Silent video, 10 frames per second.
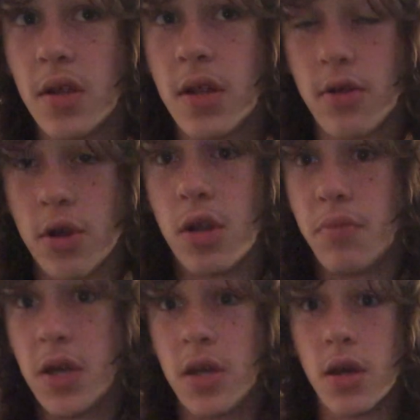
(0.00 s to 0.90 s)
they're going to
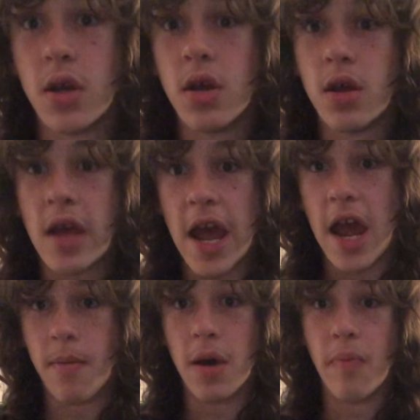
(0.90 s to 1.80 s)
be
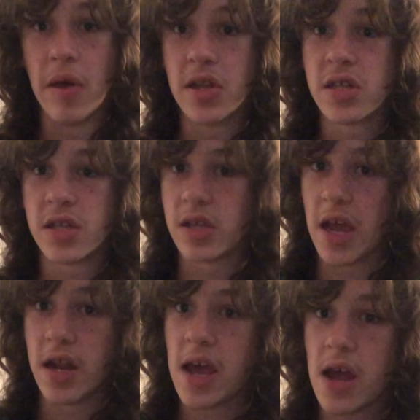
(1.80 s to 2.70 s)
hand puppets
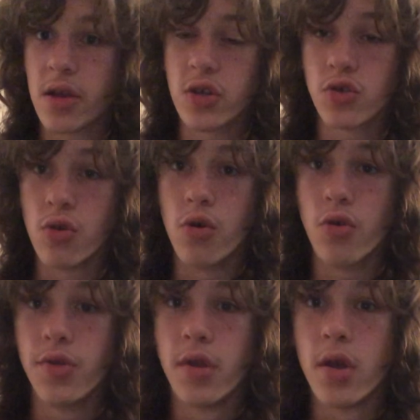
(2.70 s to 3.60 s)
and hand
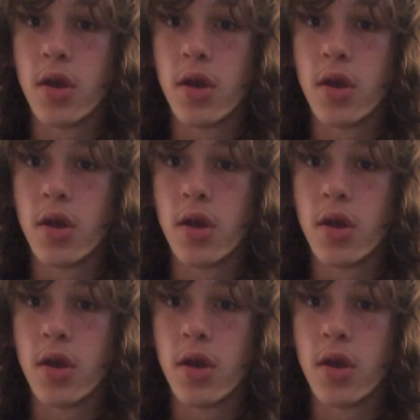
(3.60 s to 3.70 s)
controlled